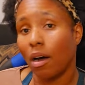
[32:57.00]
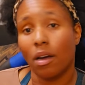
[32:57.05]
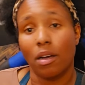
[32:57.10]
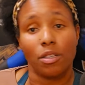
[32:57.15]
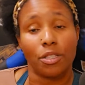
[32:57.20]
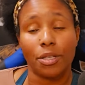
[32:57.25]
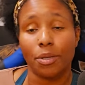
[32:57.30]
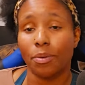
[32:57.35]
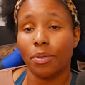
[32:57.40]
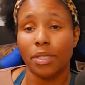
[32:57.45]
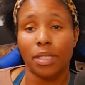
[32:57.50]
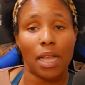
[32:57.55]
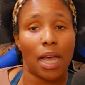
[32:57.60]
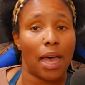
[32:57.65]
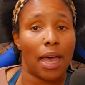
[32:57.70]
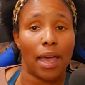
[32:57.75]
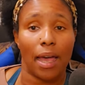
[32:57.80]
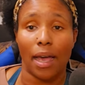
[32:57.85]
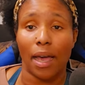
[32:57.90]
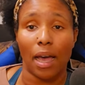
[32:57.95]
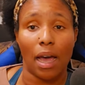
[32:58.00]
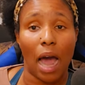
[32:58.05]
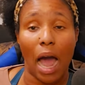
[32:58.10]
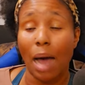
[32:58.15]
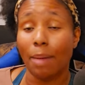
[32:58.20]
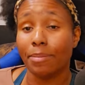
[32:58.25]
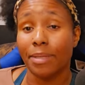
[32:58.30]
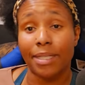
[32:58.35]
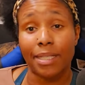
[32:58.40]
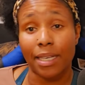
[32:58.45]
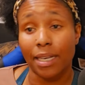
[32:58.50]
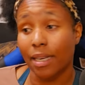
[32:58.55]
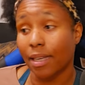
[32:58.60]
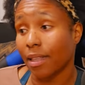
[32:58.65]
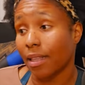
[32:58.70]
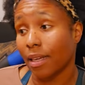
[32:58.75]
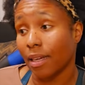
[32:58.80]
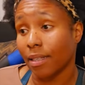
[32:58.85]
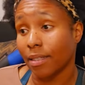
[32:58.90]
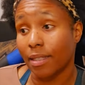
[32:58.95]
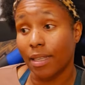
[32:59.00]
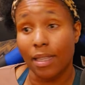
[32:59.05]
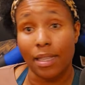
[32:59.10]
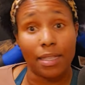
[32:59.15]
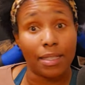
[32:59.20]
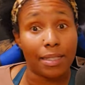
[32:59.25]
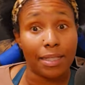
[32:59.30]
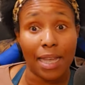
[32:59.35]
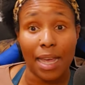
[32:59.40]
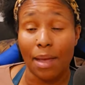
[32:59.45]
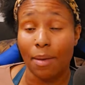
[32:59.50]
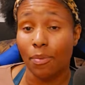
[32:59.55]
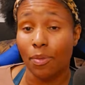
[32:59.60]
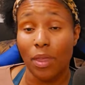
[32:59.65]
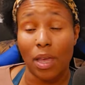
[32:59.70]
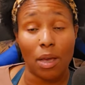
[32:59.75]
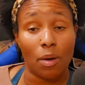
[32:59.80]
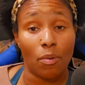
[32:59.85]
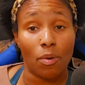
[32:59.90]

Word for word: she was like, I'm sick of this. And the same thing